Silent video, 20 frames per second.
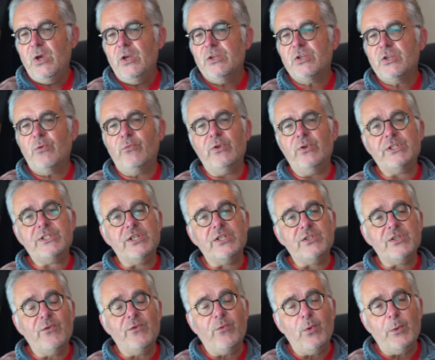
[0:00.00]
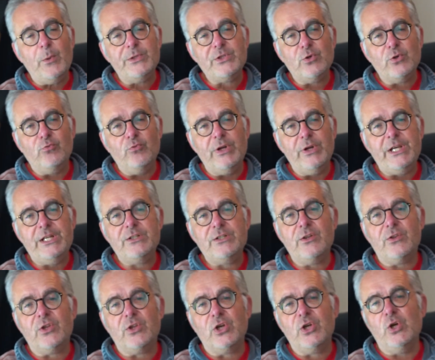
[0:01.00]
So, for instance, if we were to read
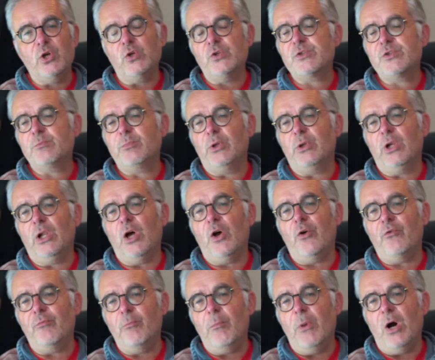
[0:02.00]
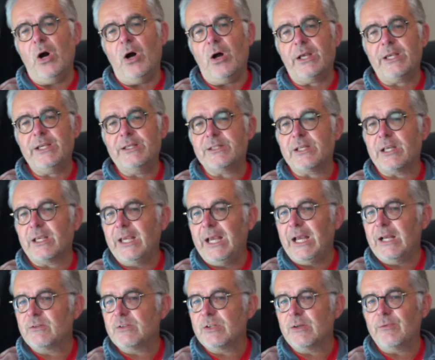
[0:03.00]
the Gospel of Mark, his
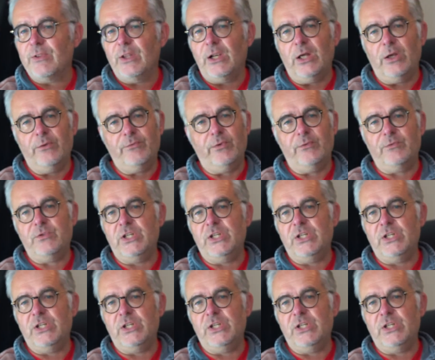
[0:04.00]
account of the life of